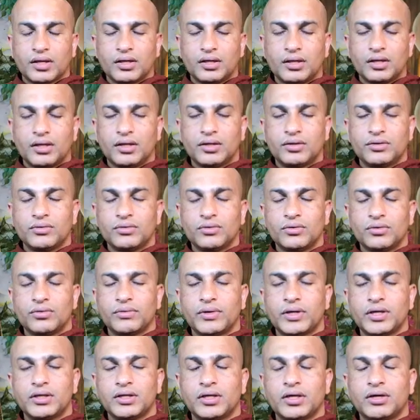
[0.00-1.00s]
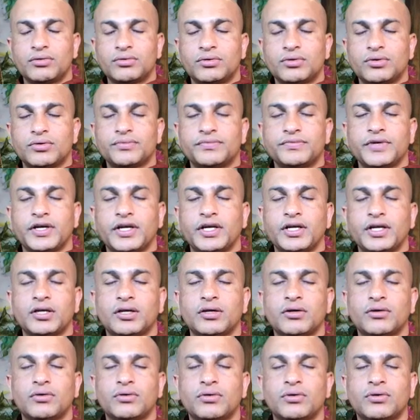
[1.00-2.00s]
Let no one out of
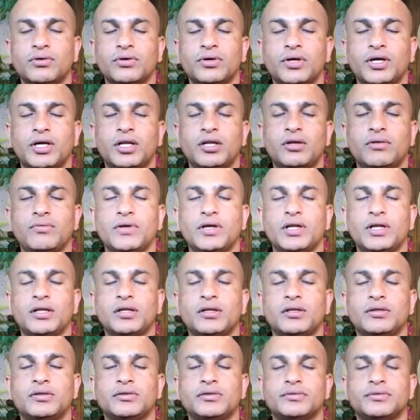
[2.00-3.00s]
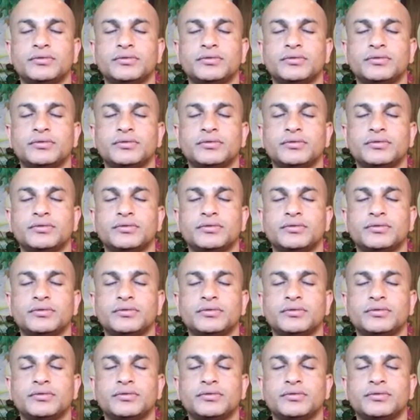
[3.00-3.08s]
anger or ill will